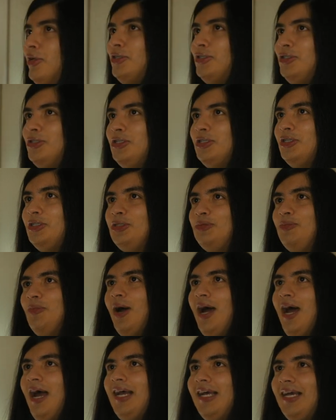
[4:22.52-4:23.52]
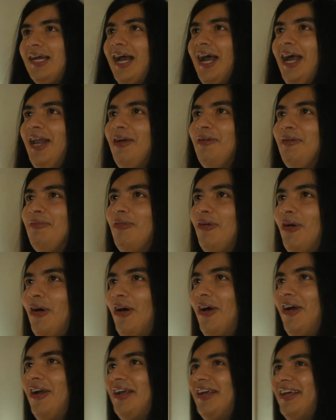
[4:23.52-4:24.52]
need This is my kind of
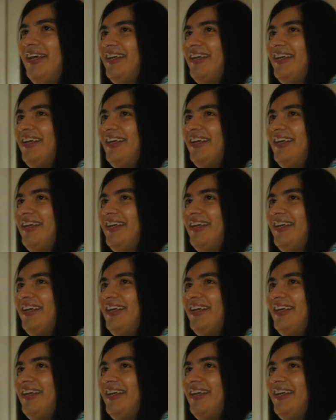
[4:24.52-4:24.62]
party.